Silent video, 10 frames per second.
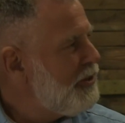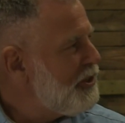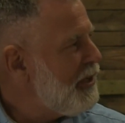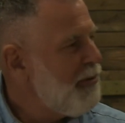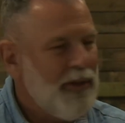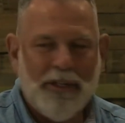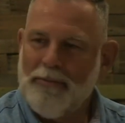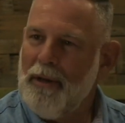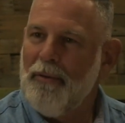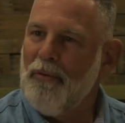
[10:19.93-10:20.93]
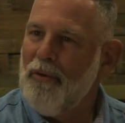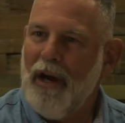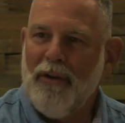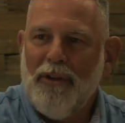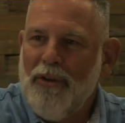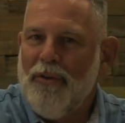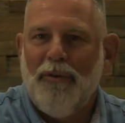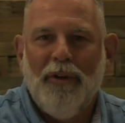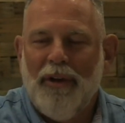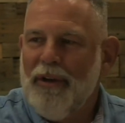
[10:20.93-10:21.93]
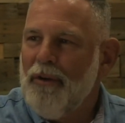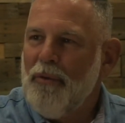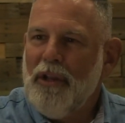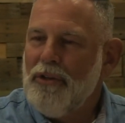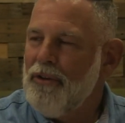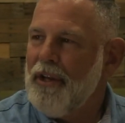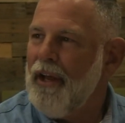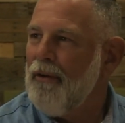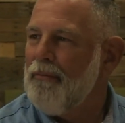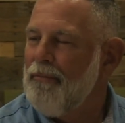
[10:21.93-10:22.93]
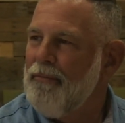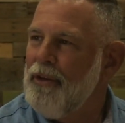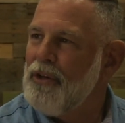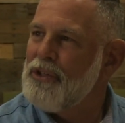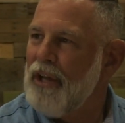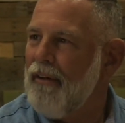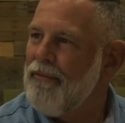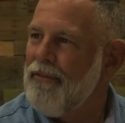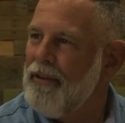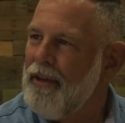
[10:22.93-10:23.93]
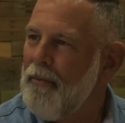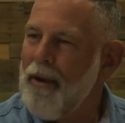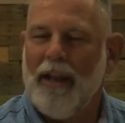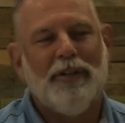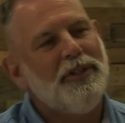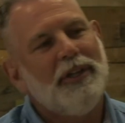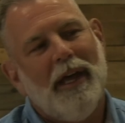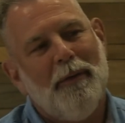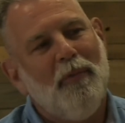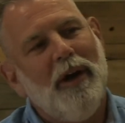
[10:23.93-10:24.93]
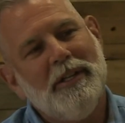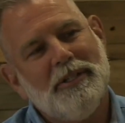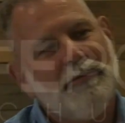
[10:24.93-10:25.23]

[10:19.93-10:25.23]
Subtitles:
Share with us maybe what do you do to help yourself manage your time wise?